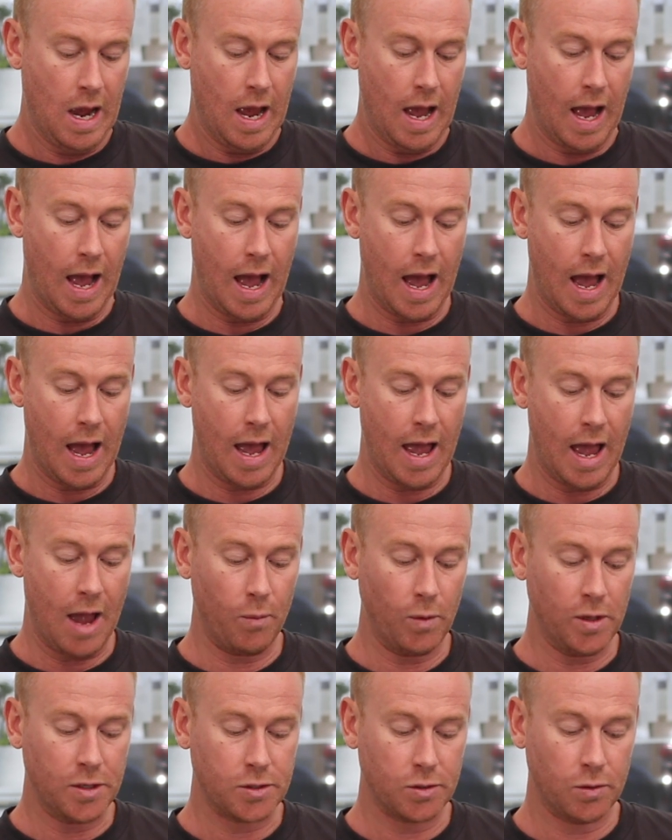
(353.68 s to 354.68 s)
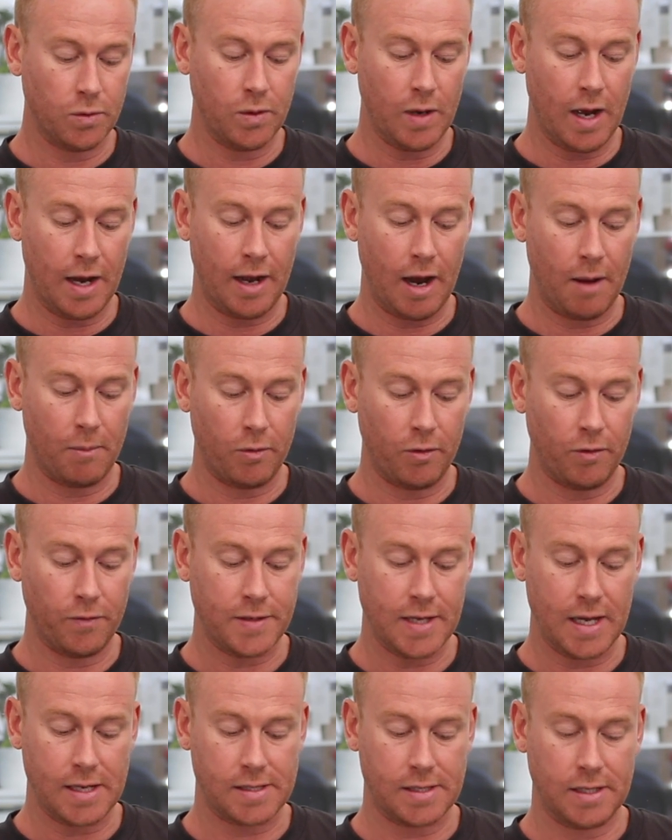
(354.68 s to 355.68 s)
And we do a number of
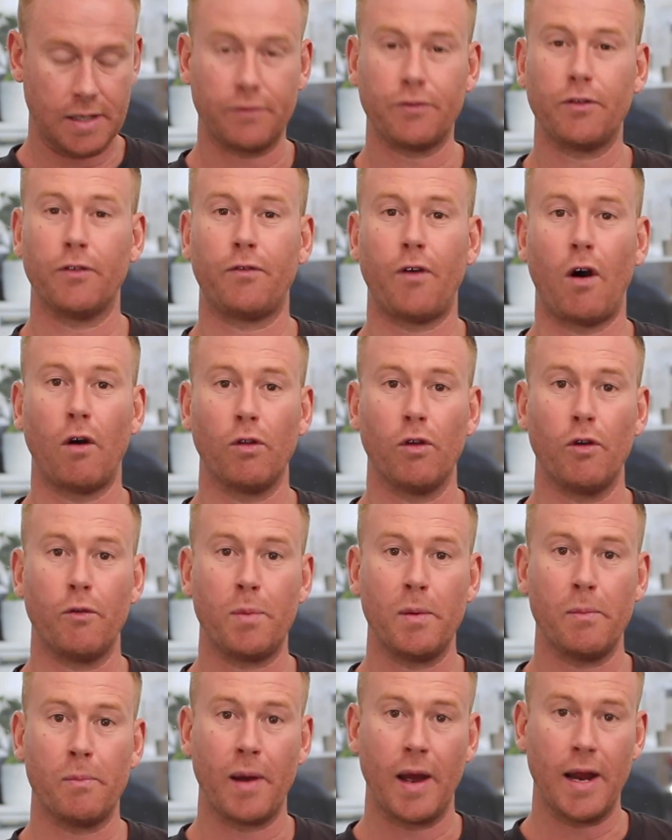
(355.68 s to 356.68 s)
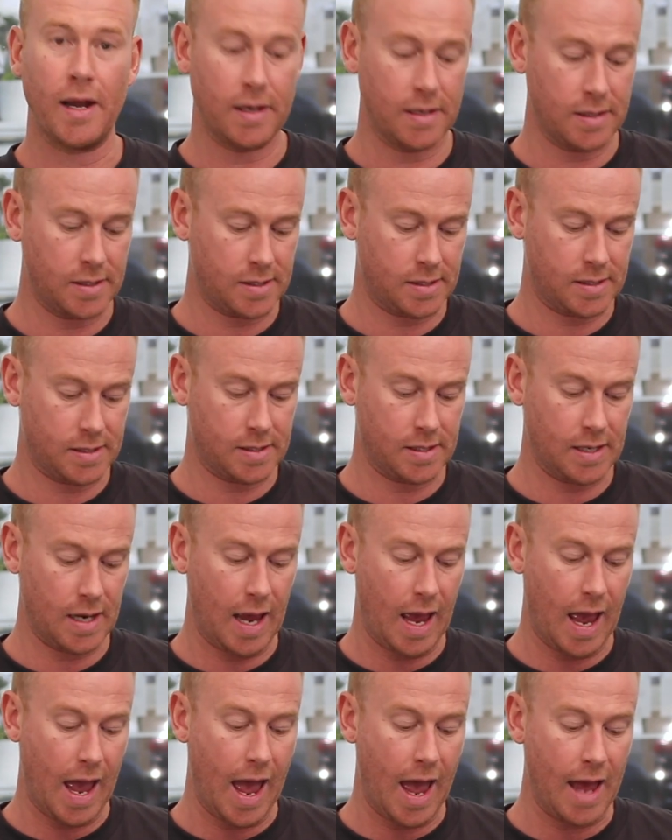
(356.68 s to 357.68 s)
testing for fault loop impedance
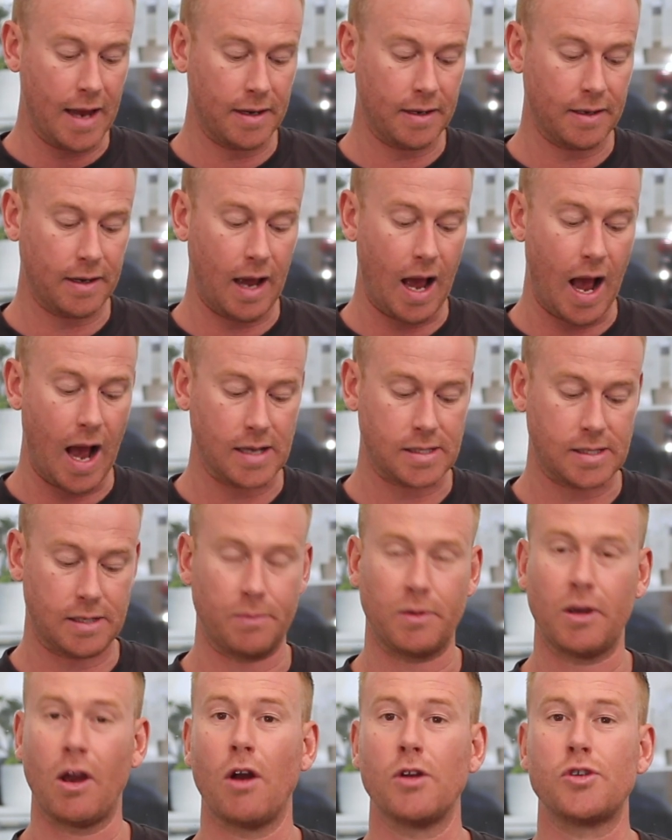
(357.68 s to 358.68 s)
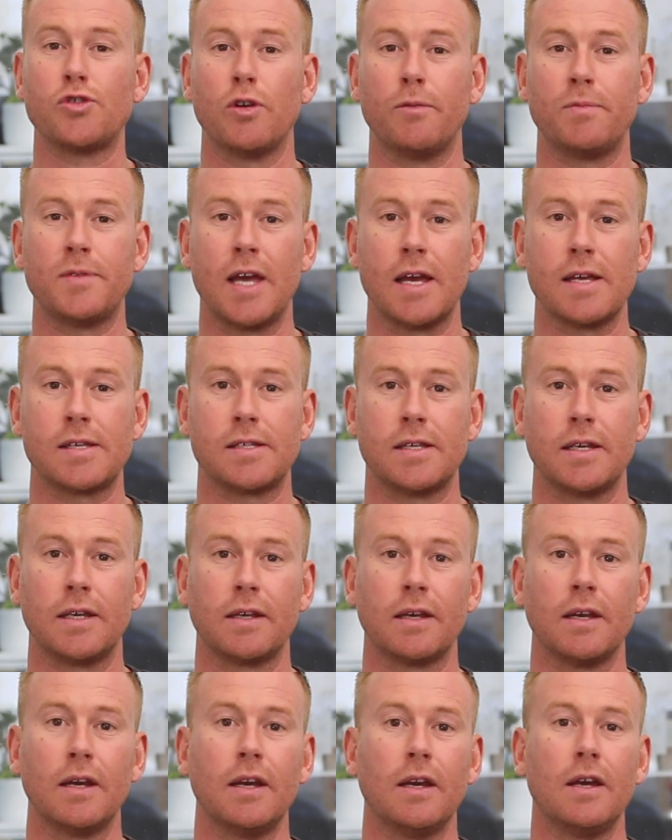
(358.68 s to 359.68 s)
and RCBO trip
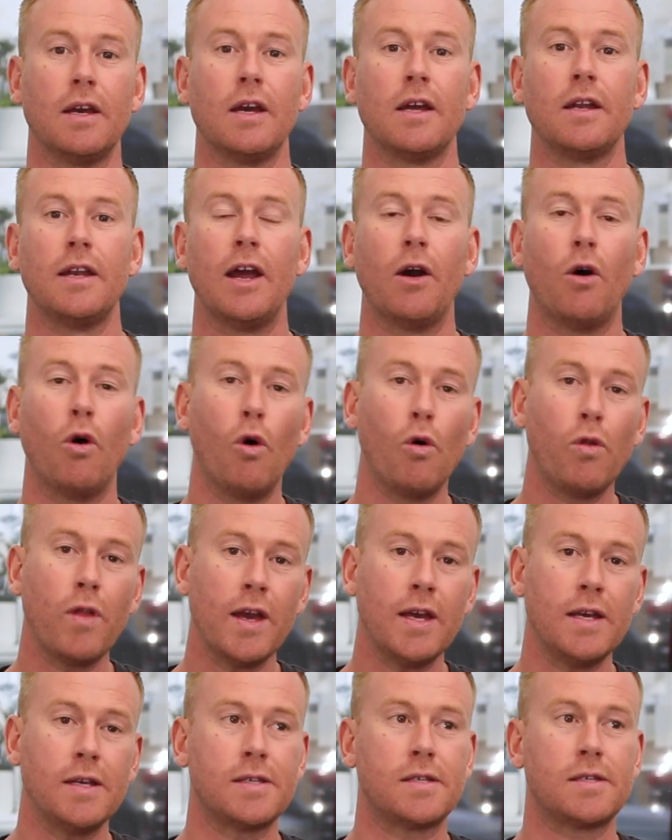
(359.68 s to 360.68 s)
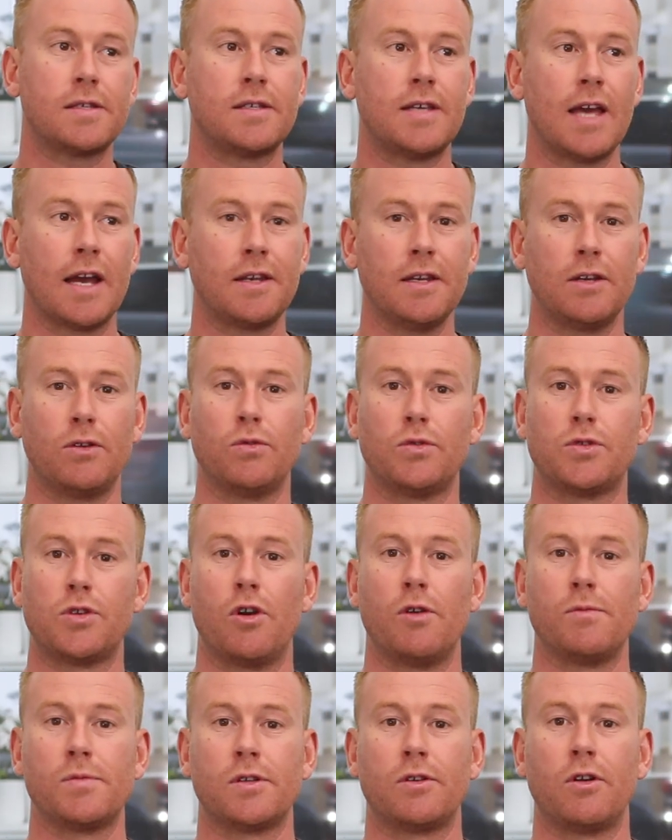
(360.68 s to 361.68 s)
testing. Now, all these technical
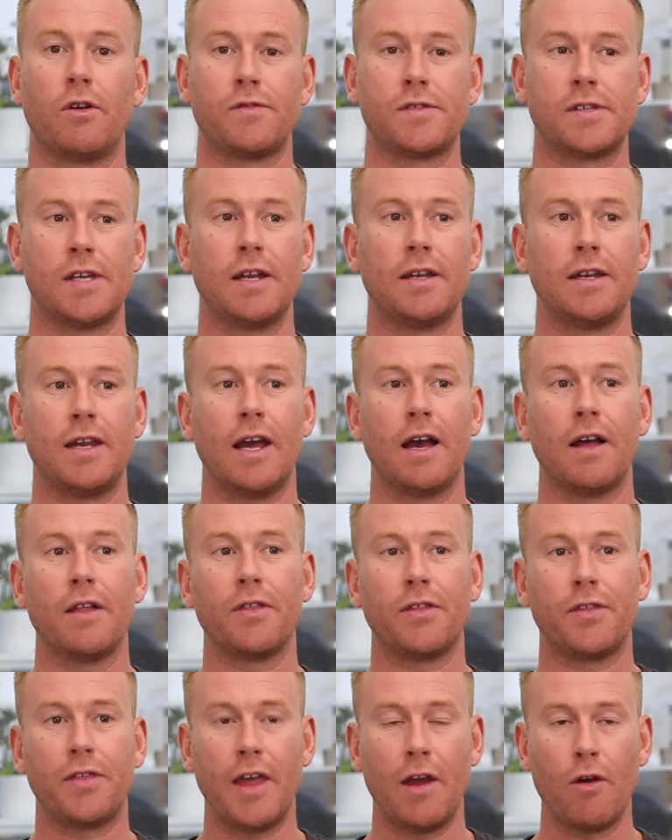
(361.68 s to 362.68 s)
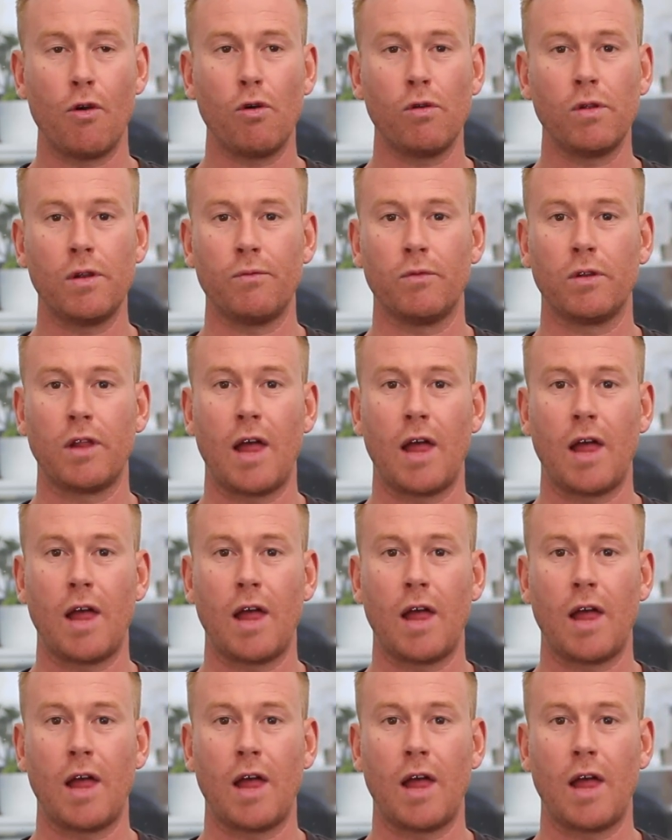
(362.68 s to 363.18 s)
terms that I've said now, they're all in